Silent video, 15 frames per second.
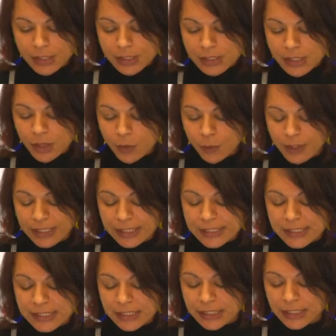So we can
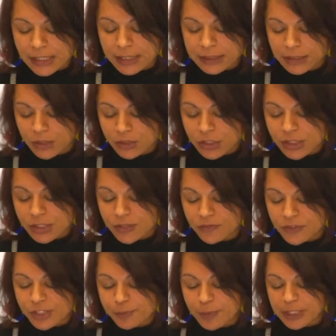see here that notions
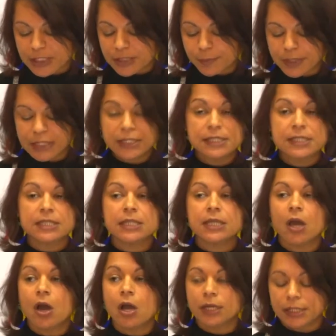of
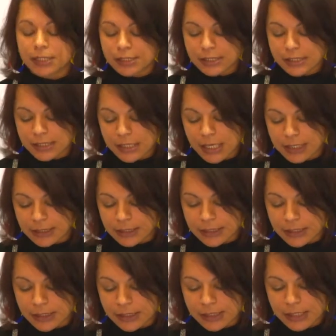respectability, honor,
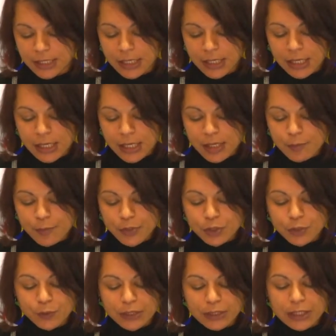status,
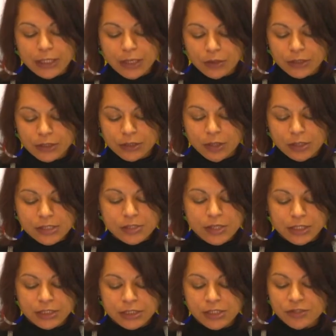imbued with colonial
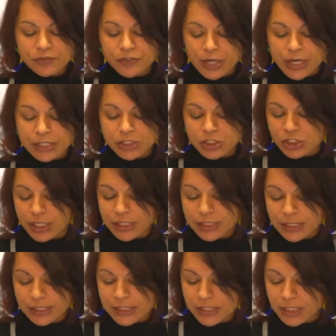constructions of race,
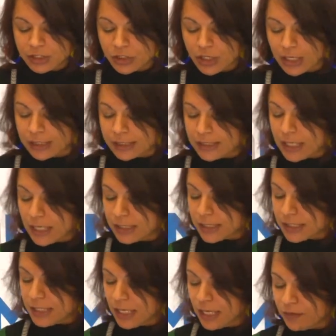gender, and sexuality under
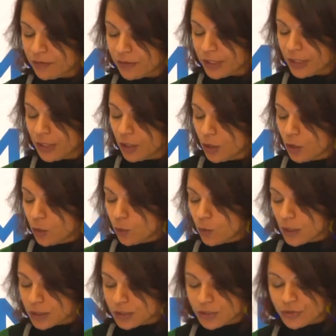slavery,
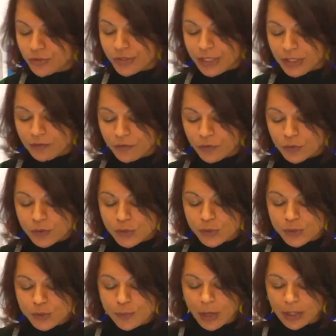worked to reinforce
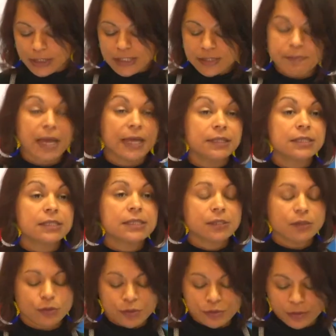whose bodies matters
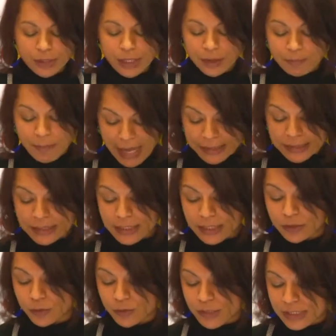and who, uh, mattered
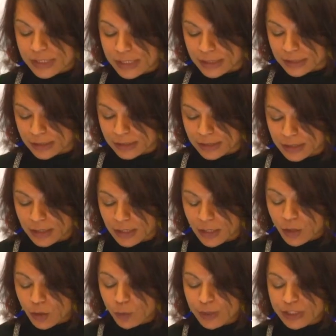and whose didn't,
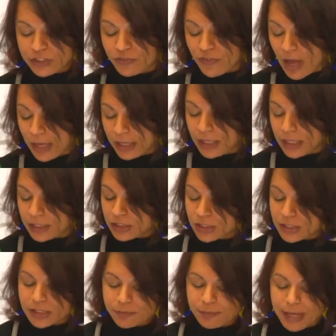which
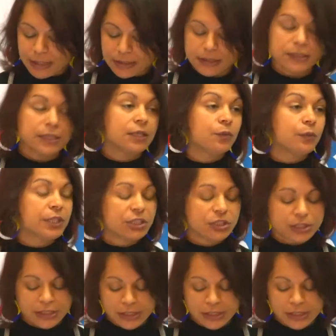violations mattered and which